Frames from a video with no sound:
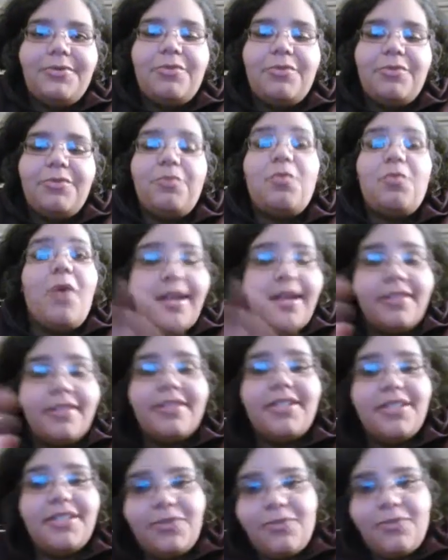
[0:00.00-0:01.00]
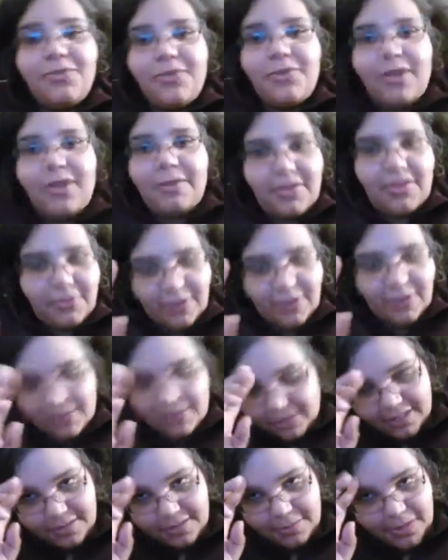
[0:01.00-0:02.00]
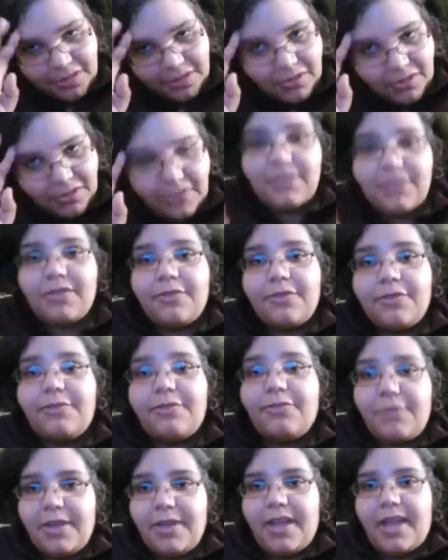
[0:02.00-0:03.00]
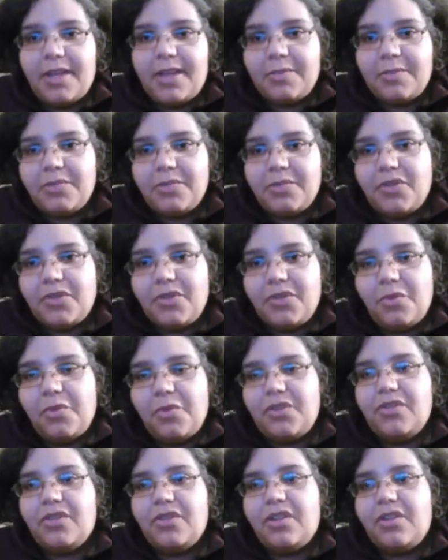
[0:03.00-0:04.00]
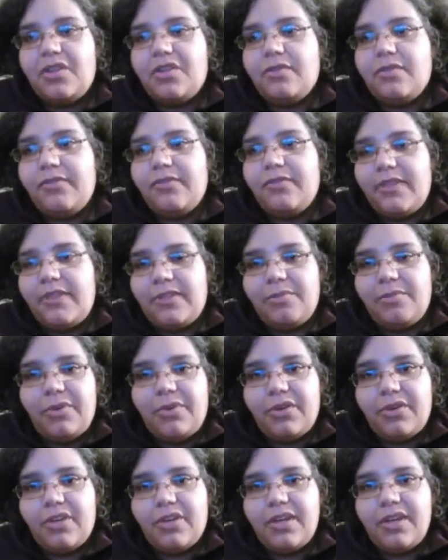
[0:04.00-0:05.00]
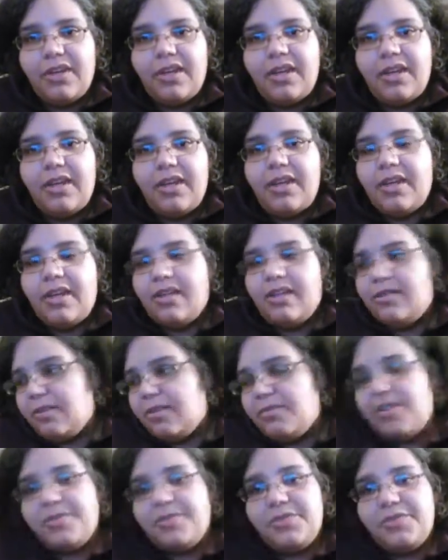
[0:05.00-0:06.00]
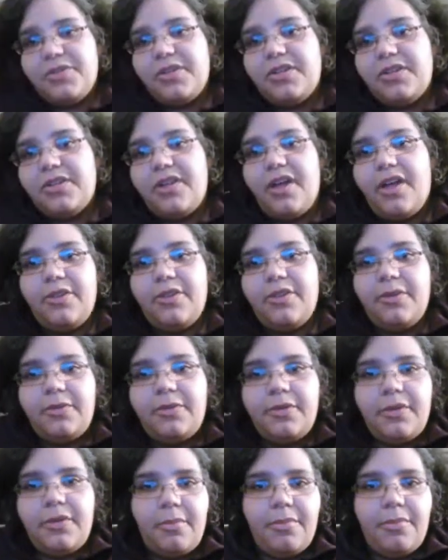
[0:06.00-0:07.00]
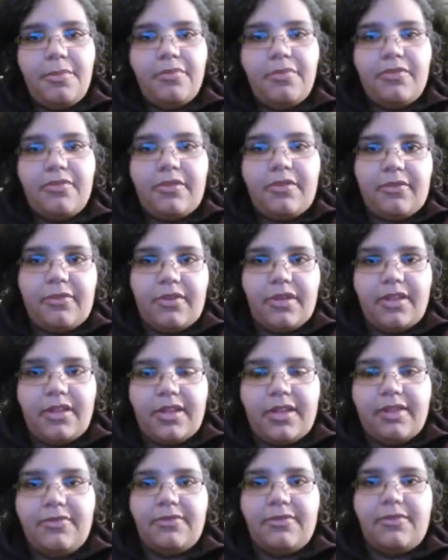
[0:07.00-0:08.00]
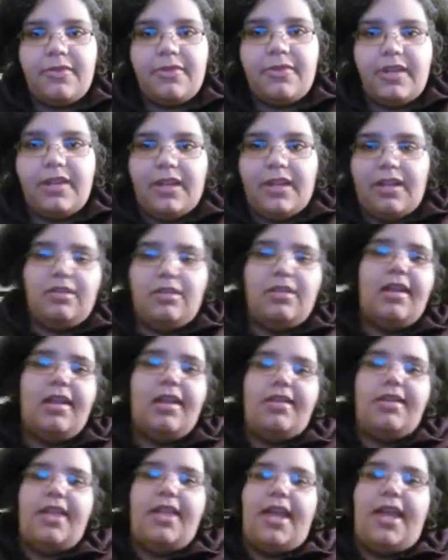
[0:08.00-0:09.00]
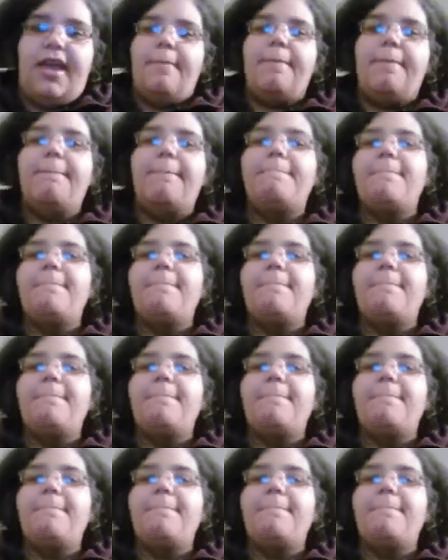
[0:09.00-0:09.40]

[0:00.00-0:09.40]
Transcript: While it is free, by the way, I forgot to mention, these are free games. The ones on Facebook, and sometimes you can download them for free on the app.